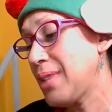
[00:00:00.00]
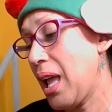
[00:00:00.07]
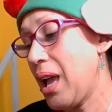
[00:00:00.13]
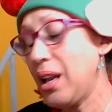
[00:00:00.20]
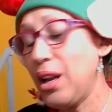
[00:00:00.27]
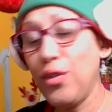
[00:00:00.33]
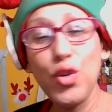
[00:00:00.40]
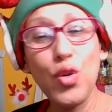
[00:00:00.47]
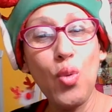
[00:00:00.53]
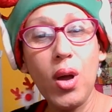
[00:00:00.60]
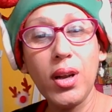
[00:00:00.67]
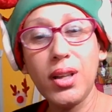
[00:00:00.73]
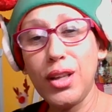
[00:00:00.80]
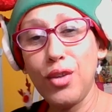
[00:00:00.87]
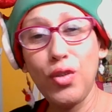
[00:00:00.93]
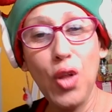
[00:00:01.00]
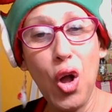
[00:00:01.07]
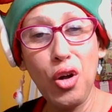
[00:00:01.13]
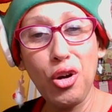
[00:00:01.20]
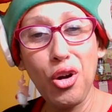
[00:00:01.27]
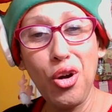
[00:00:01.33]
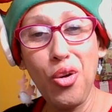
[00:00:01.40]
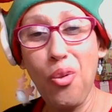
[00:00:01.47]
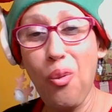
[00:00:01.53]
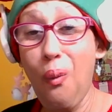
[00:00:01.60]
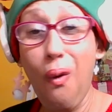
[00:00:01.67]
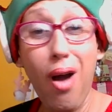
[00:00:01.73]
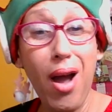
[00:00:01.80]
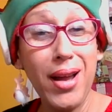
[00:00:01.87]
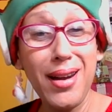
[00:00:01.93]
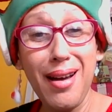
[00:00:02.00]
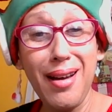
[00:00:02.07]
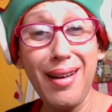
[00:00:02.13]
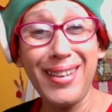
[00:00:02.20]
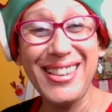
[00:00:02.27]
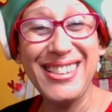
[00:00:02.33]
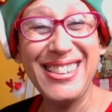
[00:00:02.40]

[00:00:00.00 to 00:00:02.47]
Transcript: And if you want to live longer, why not?